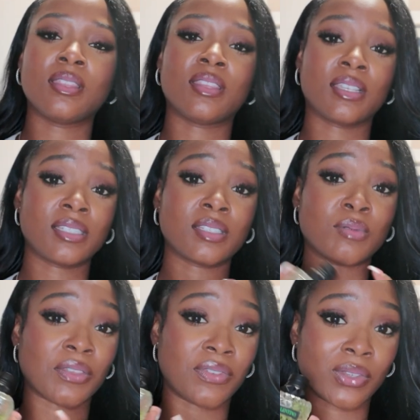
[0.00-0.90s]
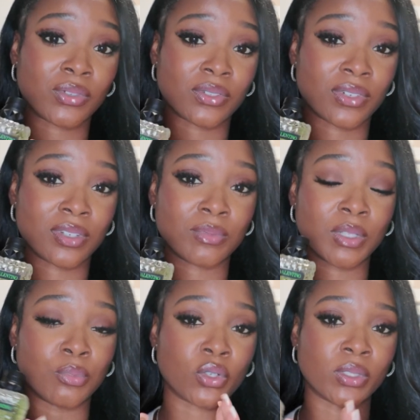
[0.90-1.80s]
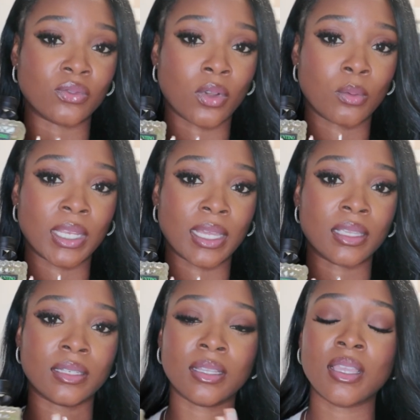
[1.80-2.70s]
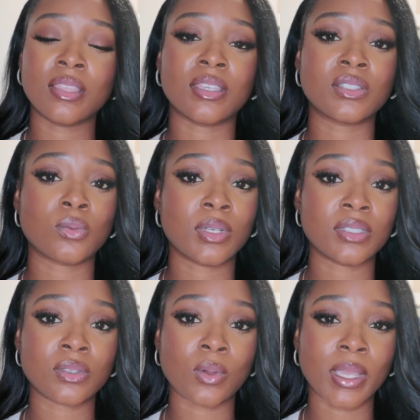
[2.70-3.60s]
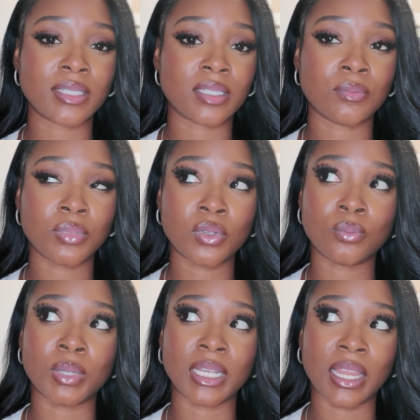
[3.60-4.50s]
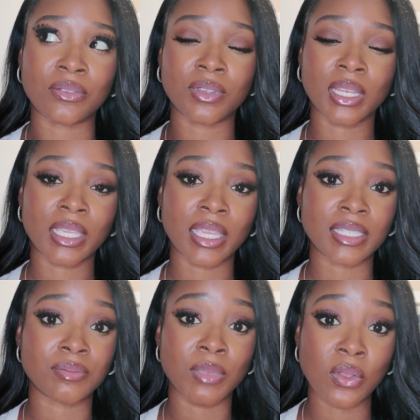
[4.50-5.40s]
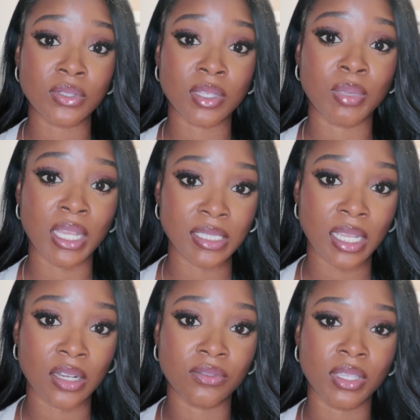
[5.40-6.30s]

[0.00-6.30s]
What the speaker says: This is my favorite from the Born in Roma line. This one is quite simple, but I feel like it smells the best out of the